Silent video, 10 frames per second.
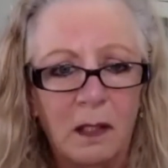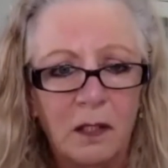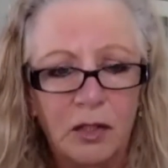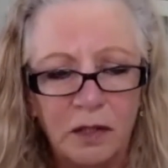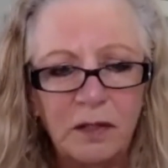
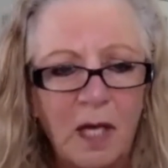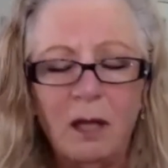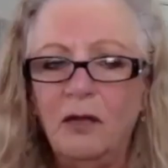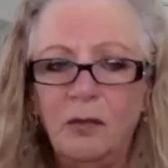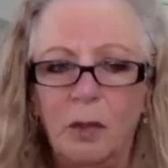Just tell
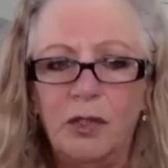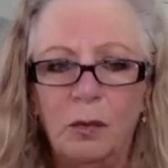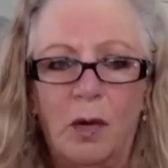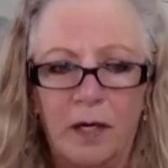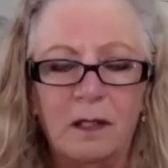us what you
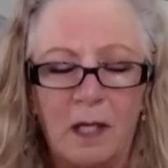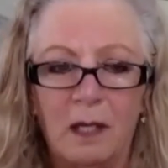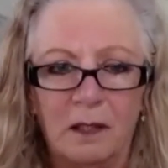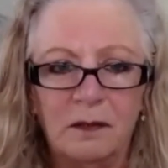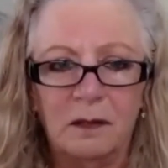want to tell
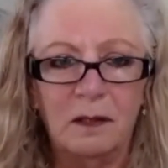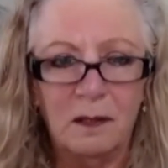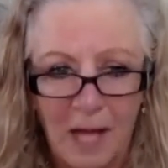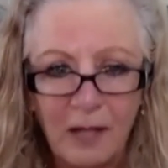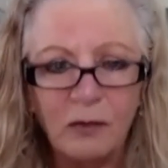us. And
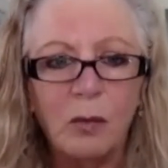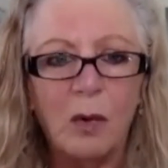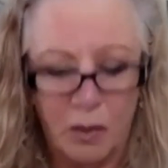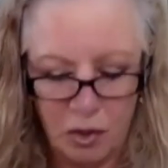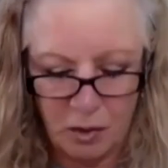that's what
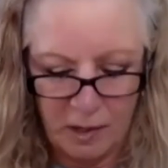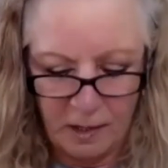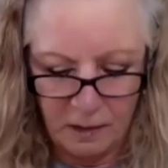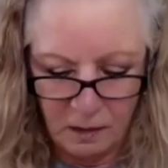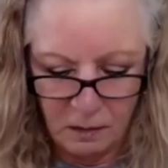we're
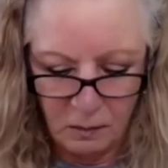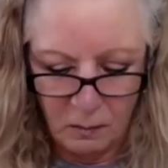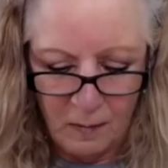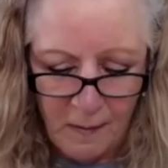trying to do.